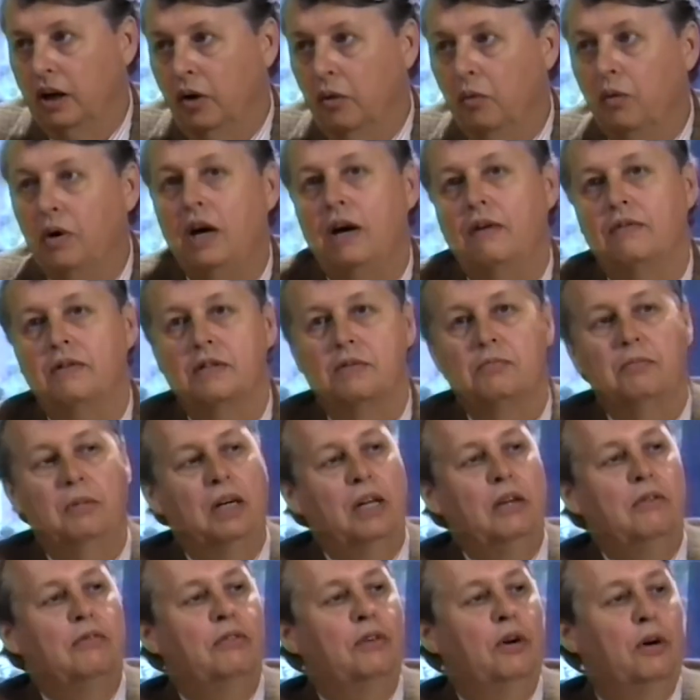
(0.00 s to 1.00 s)
We have as
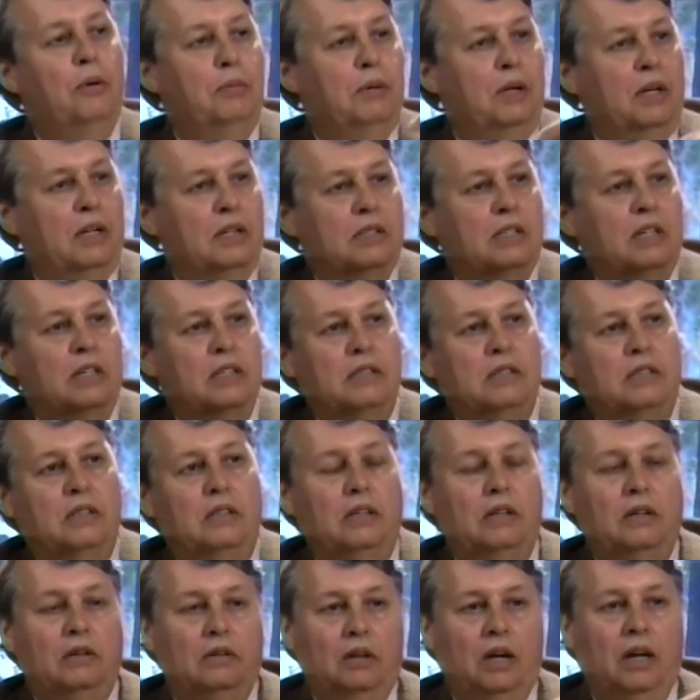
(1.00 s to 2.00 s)
many phobias as
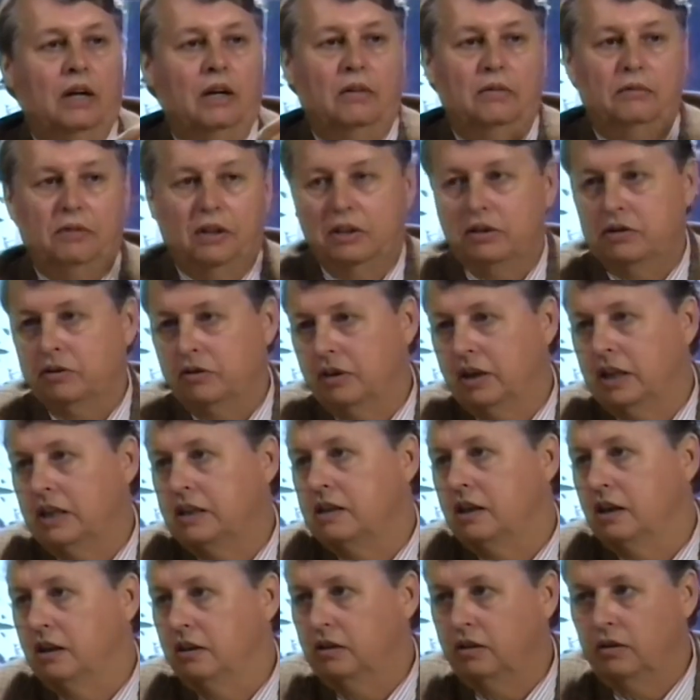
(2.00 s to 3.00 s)
the uh,
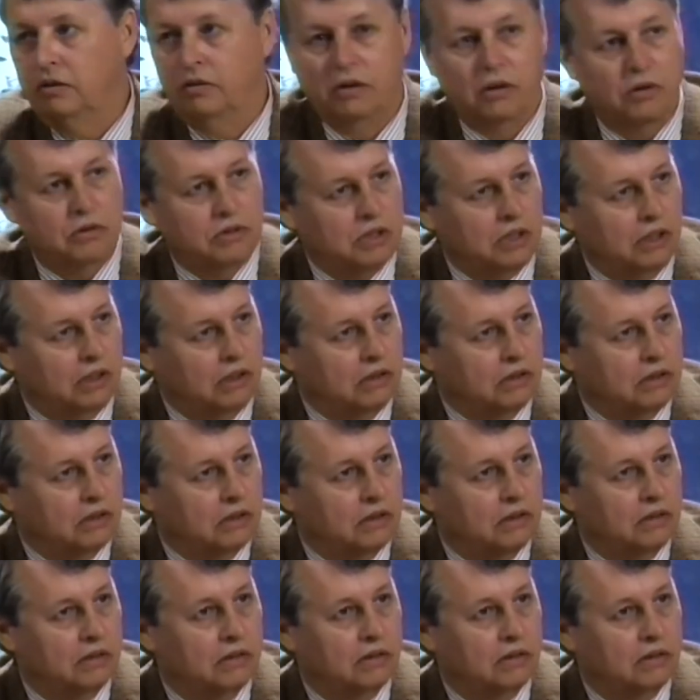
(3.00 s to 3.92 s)
Victorians had neuroses.